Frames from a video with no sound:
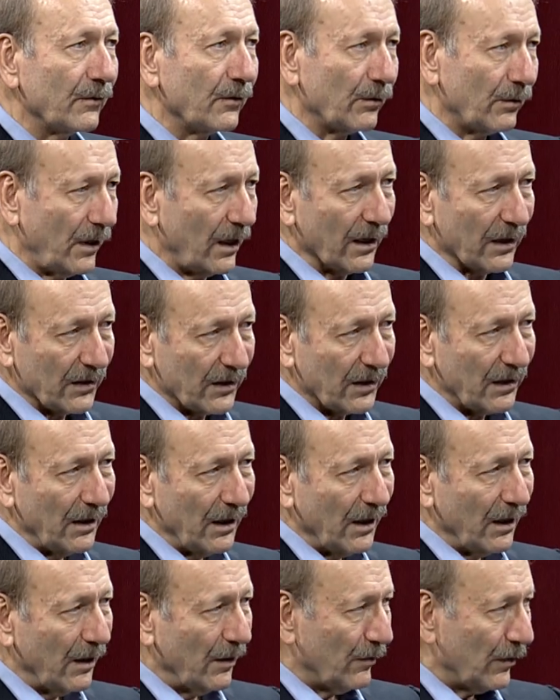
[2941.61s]
trust
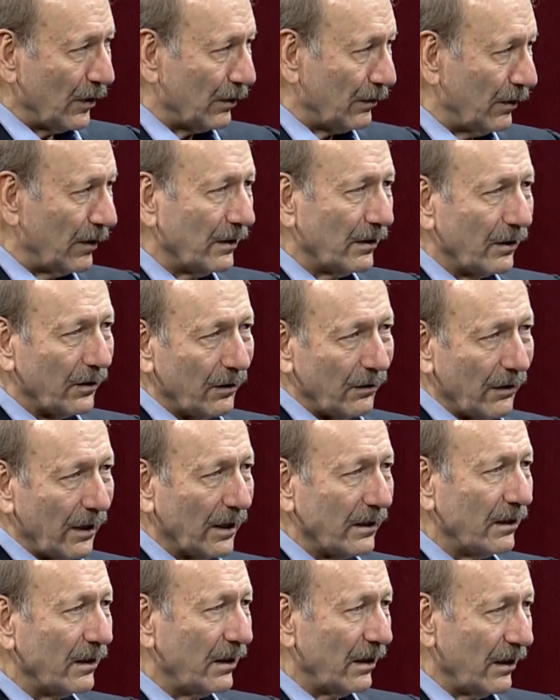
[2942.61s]
between the two
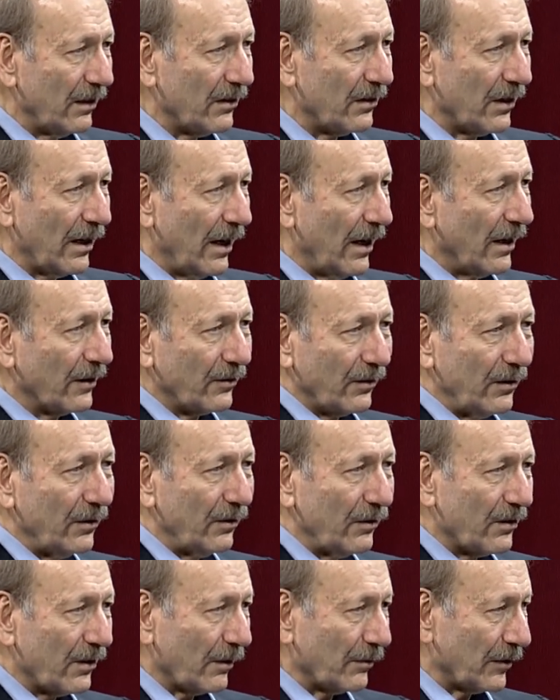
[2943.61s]
entities to actually do
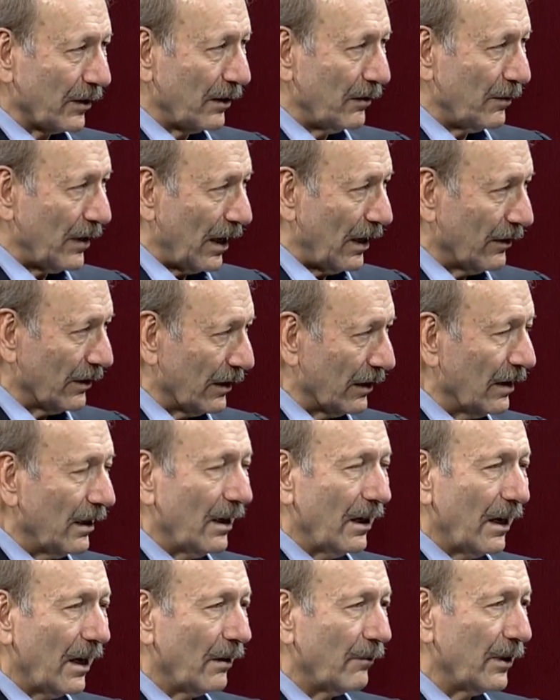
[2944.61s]
something about it.
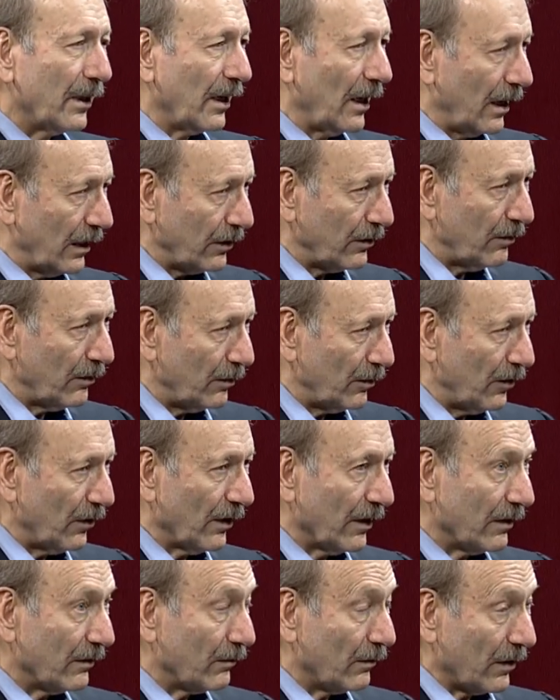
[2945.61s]
And we got to a
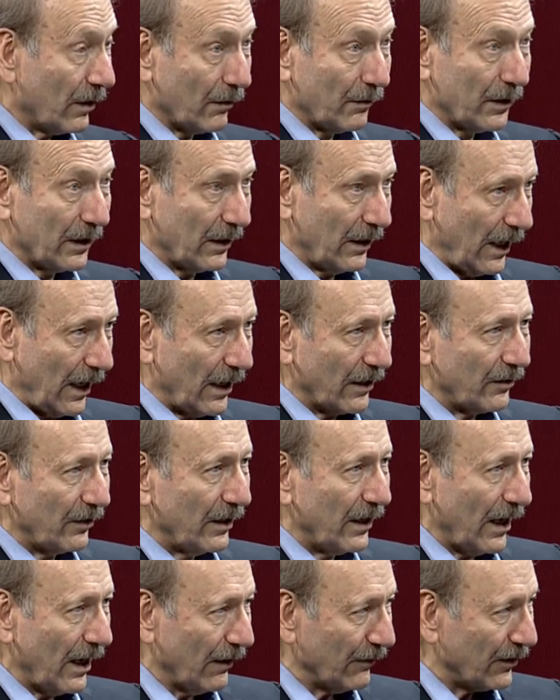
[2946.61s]
point where we could actually
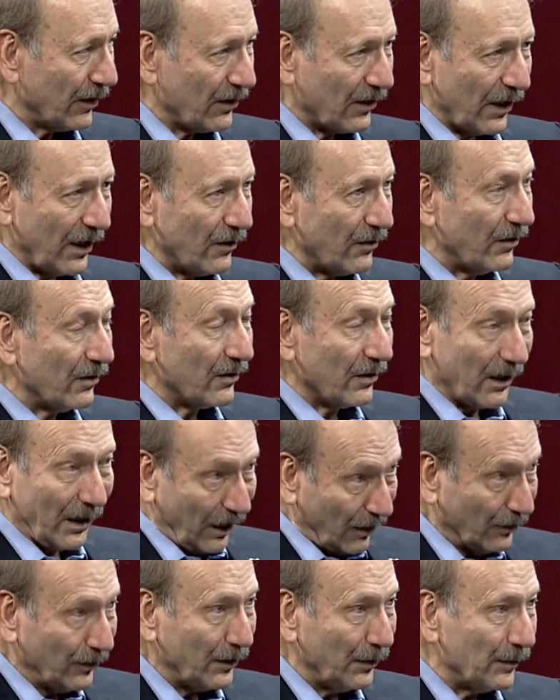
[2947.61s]
have discussions and
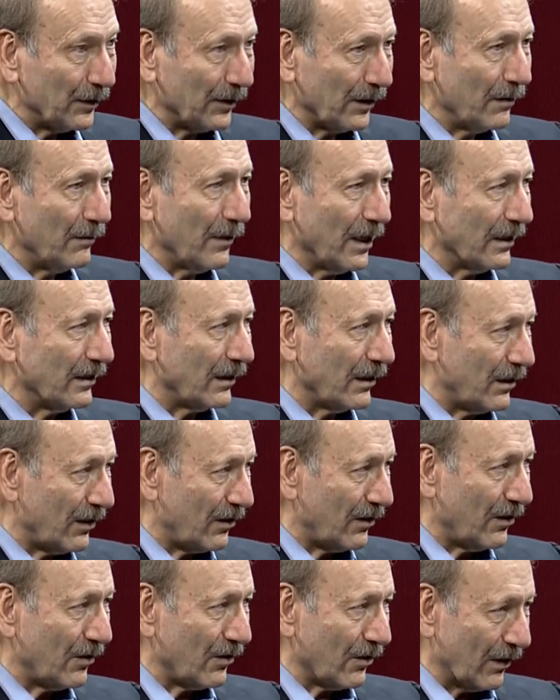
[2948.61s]
ultimately make the
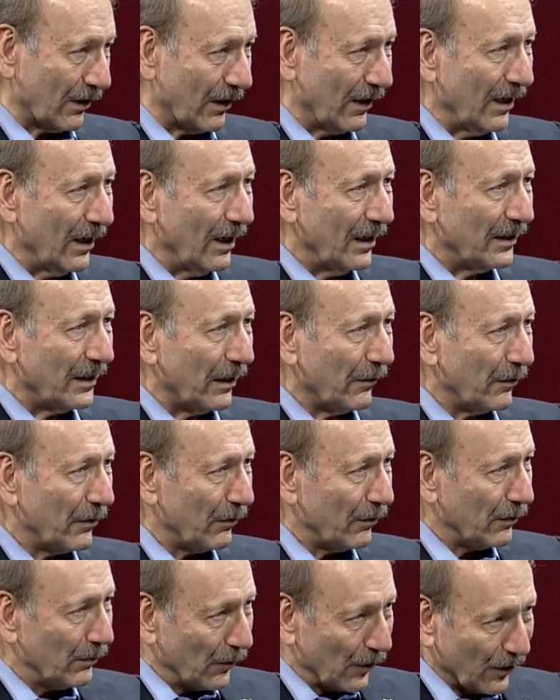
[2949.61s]
decision that we
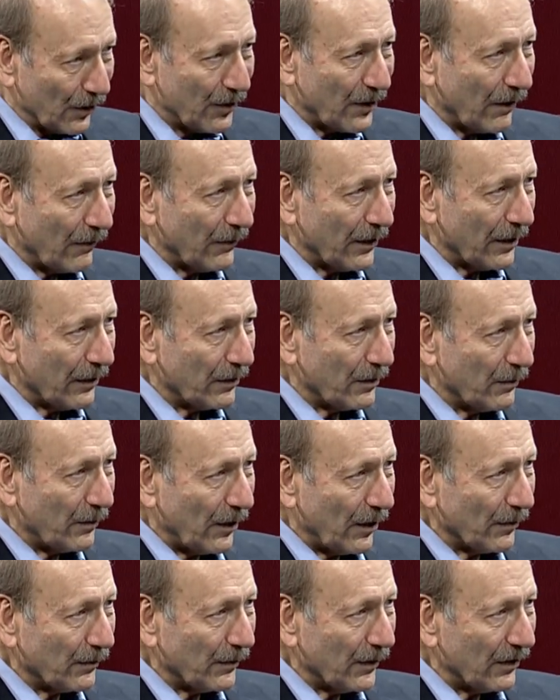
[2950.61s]
would merge our fire
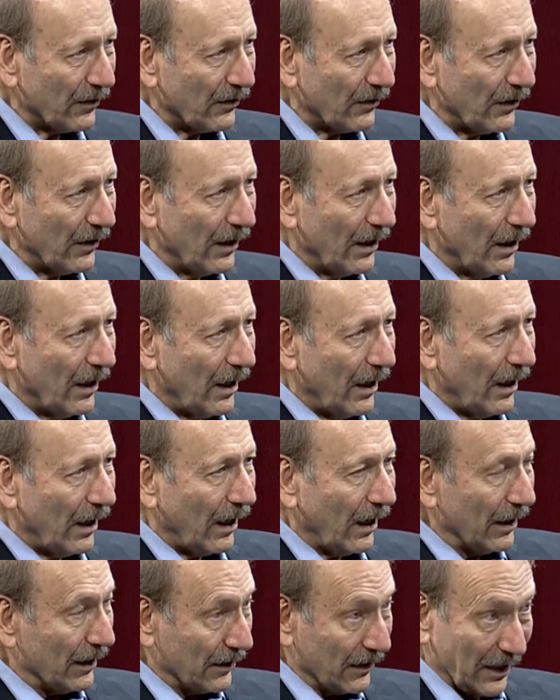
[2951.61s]
departments.
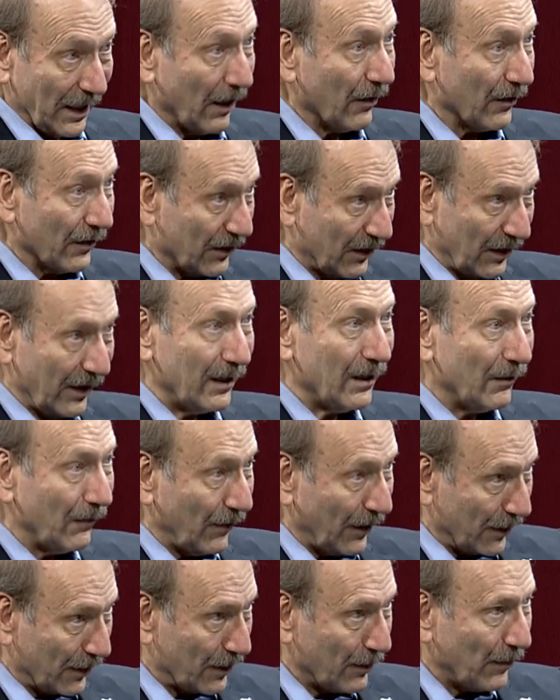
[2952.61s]
It's now the city
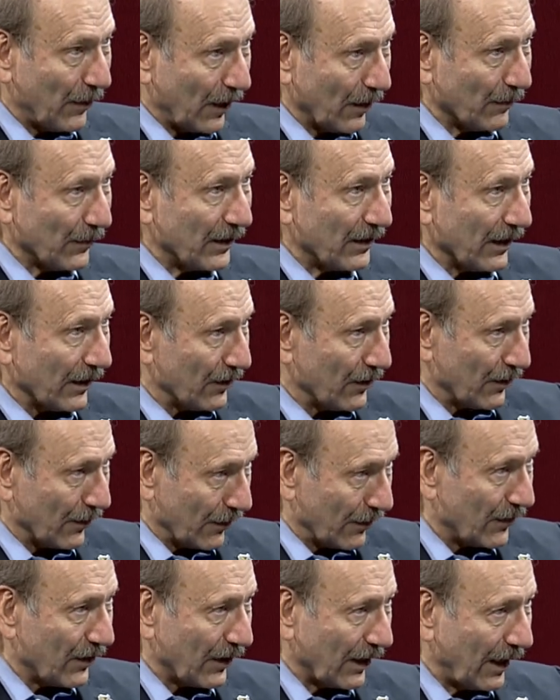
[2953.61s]
fire department that
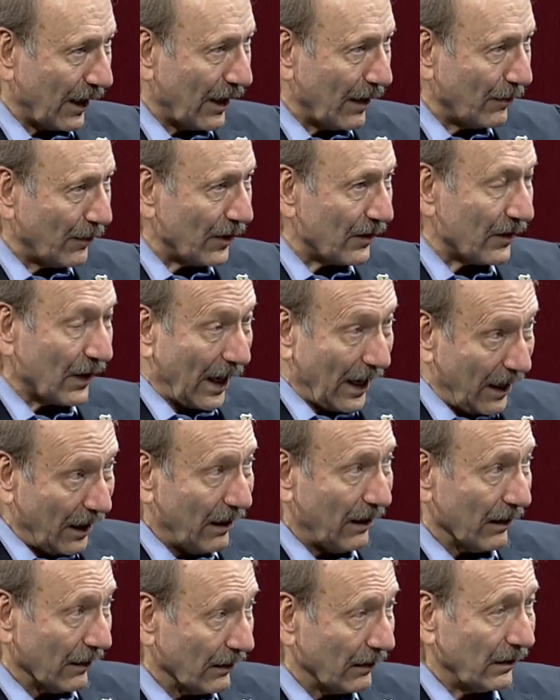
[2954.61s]
serves the campus.
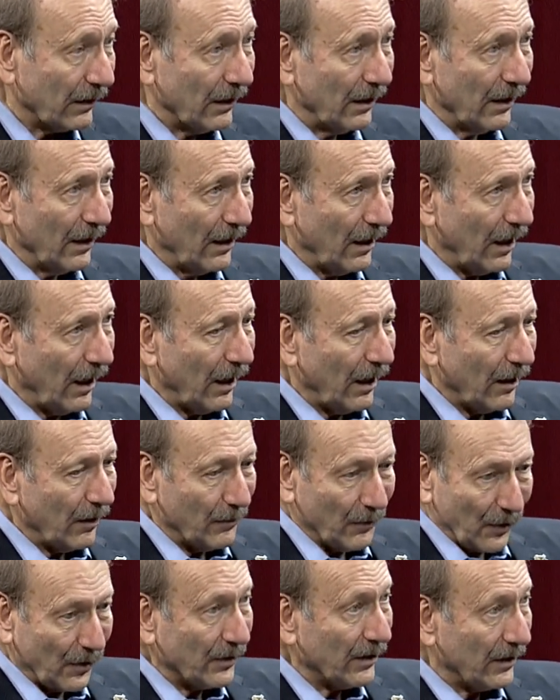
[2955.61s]
And
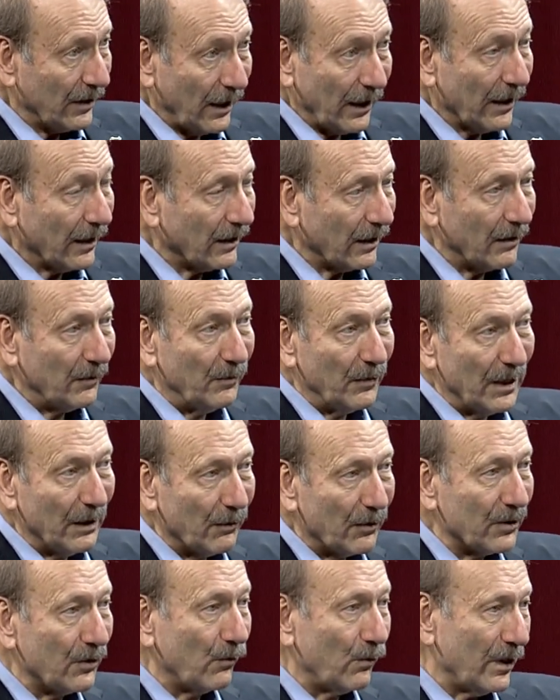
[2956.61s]
more than that, I think it
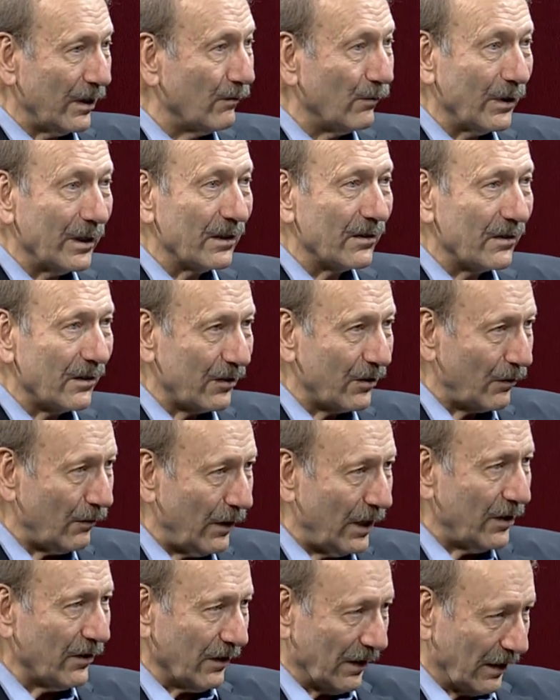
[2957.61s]
was a win-win
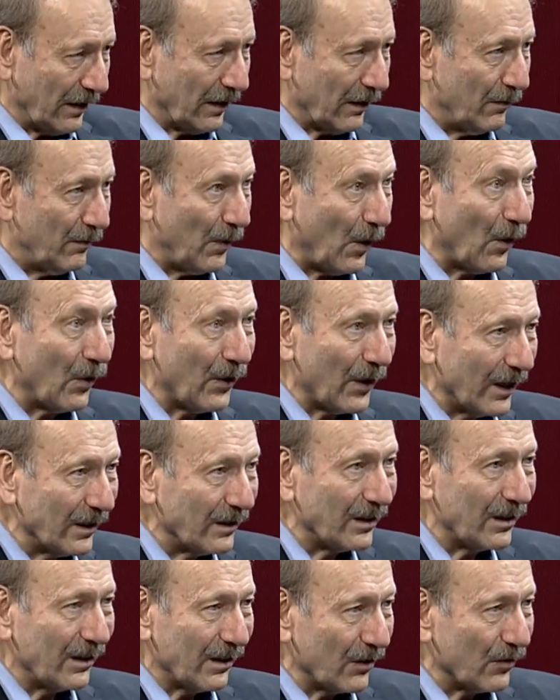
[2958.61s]
situation. I think both
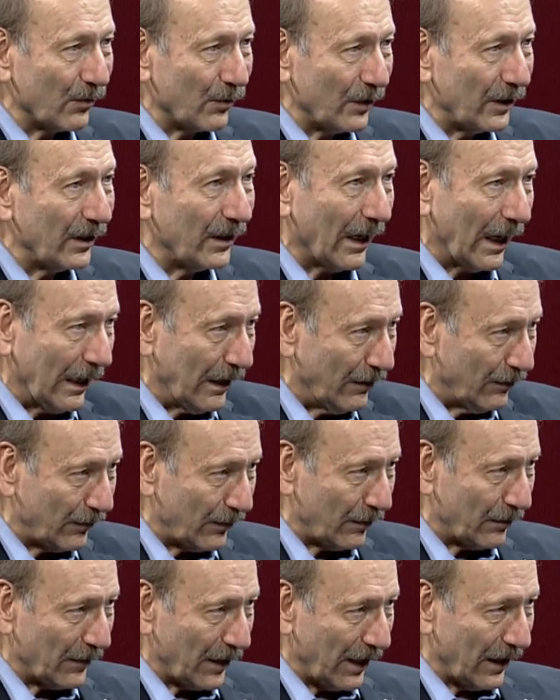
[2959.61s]
entities really gained
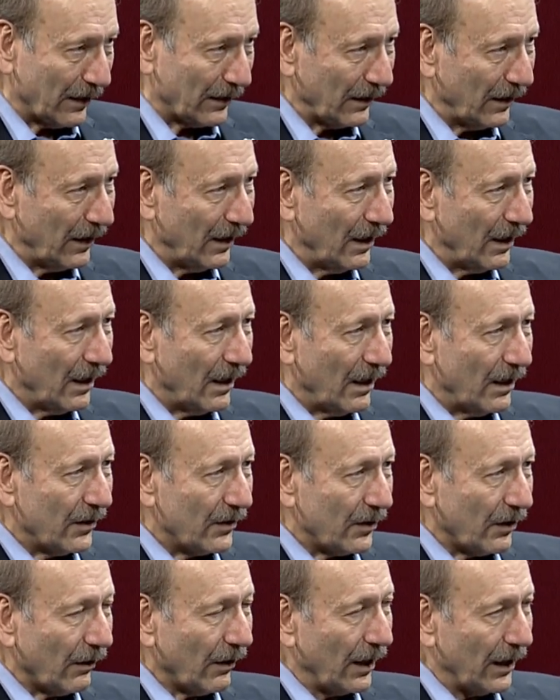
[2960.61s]
from that. Mm-hmm.
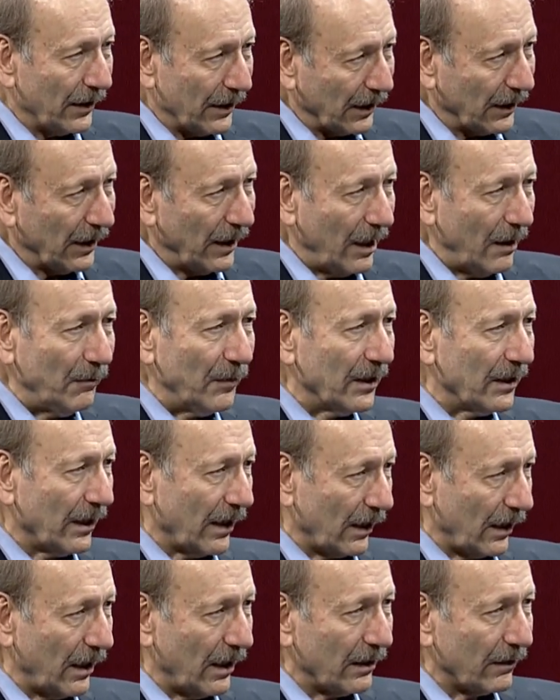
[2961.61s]
So I think keeping that
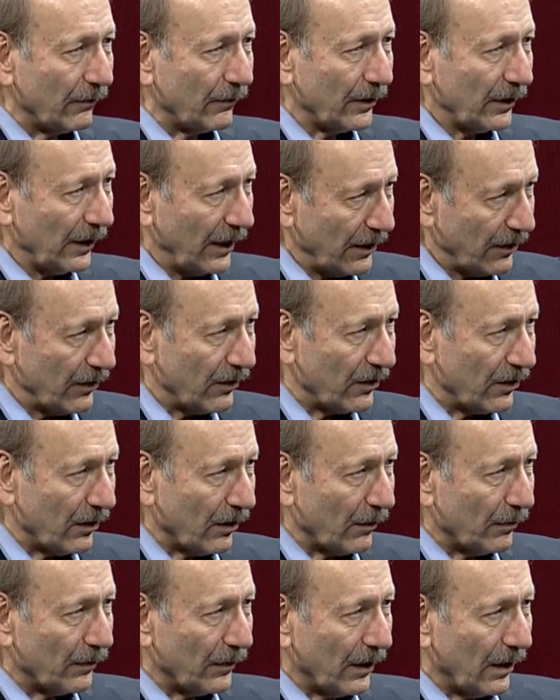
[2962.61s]
kind of
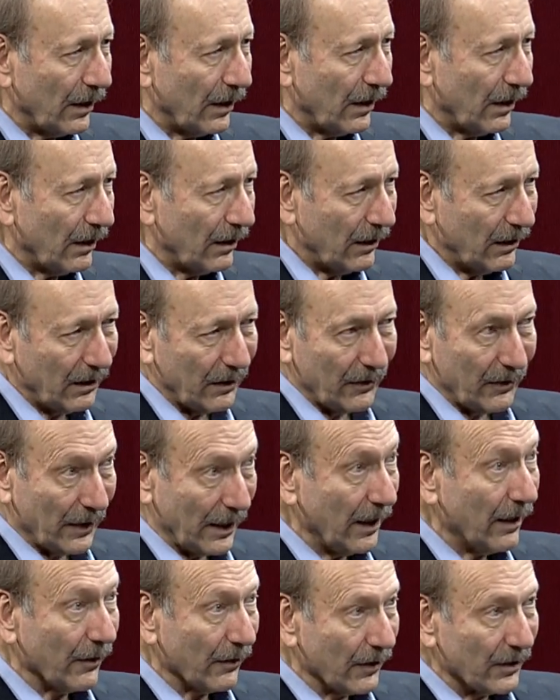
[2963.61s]
relationship
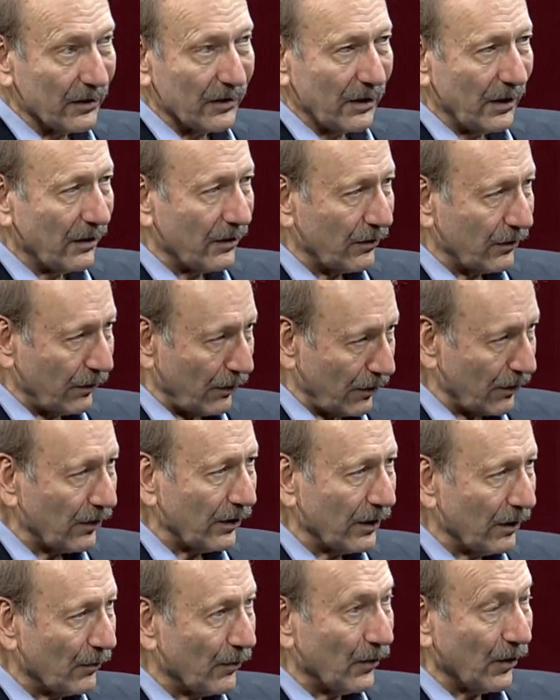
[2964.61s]
there is
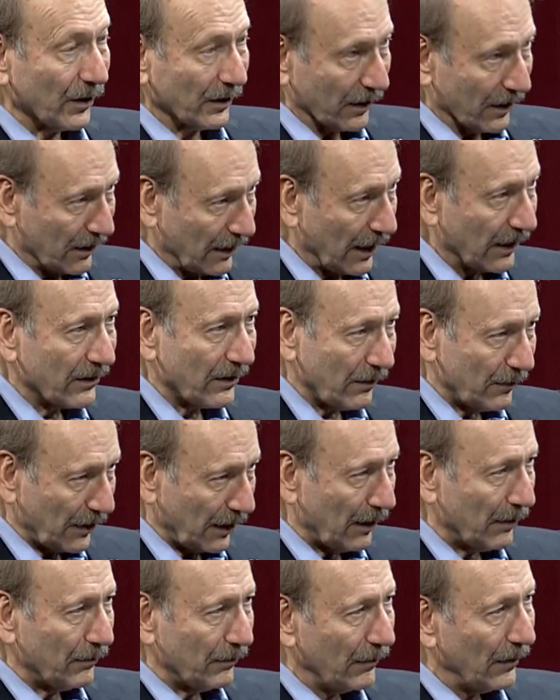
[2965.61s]
crucially important. And that's
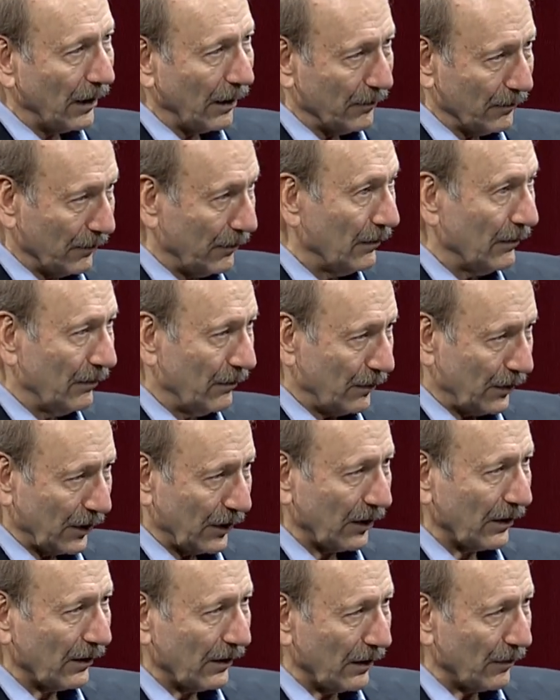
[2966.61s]
something I'm
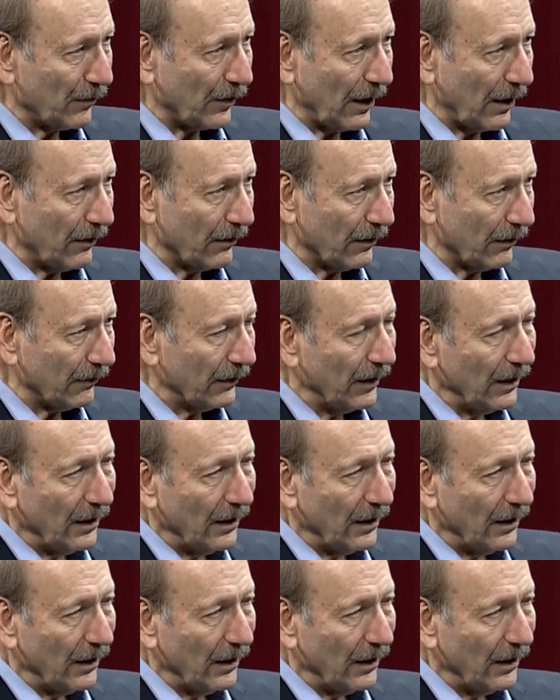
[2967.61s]
particularly proud of.